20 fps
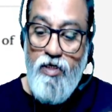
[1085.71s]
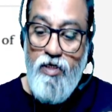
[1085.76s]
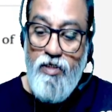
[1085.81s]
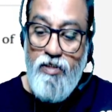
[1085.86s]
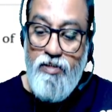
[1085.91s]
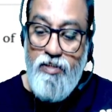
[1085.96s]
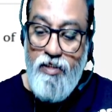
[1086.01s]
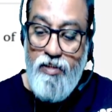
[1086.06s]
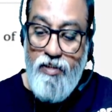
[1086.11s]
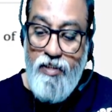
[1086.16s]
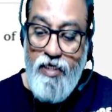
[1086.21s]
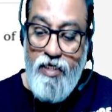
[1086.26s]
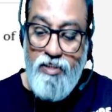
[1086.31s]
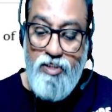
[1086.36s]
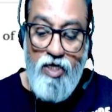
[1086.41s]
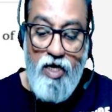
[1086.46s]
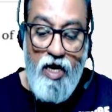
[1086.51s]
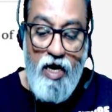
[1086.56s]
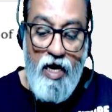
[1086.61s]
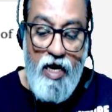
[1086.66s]
See, these
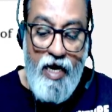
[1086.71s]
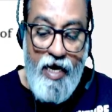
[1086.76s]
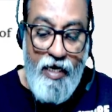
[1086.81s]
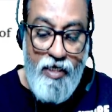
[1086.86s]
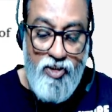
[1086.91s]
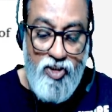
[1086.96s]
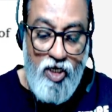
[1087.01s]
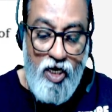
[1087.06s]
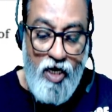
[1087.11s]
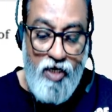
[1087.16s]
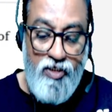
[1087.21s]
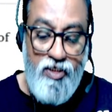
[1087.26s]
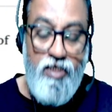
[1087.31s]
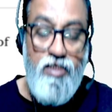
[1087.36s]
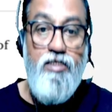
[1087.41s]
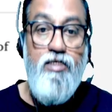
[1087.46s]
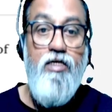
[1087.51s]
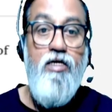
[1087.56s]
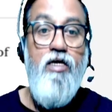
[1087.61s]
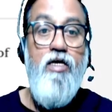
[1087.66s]
are like
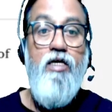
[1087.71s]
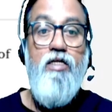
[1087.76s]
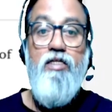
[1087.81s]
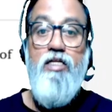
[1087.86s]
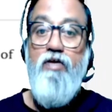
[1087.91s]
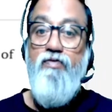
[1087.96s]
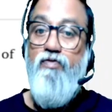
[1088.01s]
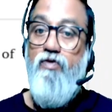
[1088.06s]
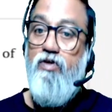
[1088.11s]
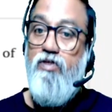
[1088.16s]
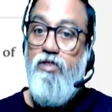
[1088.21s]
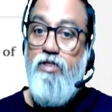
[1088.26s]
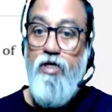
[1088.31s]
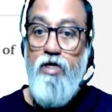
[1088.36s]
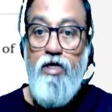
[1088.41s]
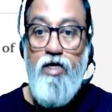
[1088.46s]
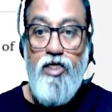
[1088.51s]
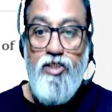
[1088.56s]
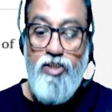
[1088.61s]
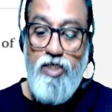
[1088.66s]
charges. Therefore,
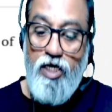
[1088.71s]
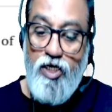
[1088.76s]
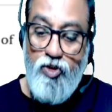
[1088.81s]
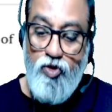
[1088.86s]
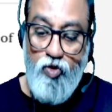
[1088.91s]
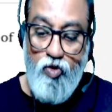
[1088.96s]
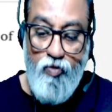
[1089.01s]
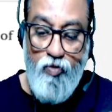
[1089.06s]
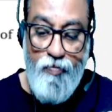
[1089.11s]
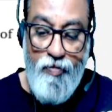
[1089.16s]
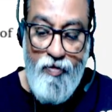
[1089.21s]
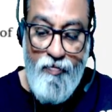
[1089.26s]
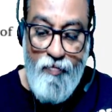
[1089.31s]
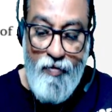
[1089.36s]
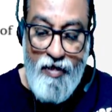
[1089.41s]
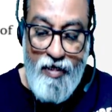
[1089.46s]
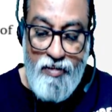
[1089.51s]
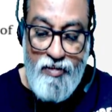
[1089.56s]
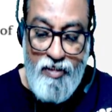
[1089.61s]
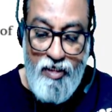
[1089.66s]
third charge should be
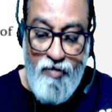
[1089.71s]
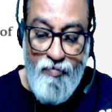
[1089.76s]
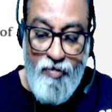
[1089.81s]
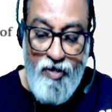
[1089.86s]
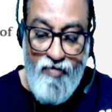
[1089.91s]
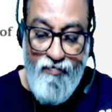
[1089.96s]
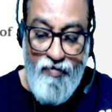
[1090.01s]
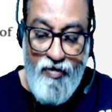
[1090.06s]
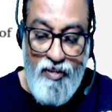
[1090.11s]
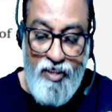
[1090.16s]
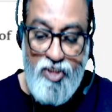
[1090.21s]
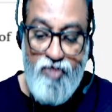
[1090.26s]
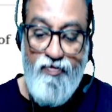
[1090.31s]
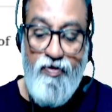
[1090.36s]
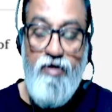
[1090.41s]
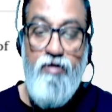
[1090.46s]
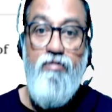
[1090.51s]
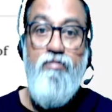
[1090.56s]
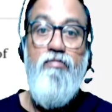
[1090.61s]
placed in between this one.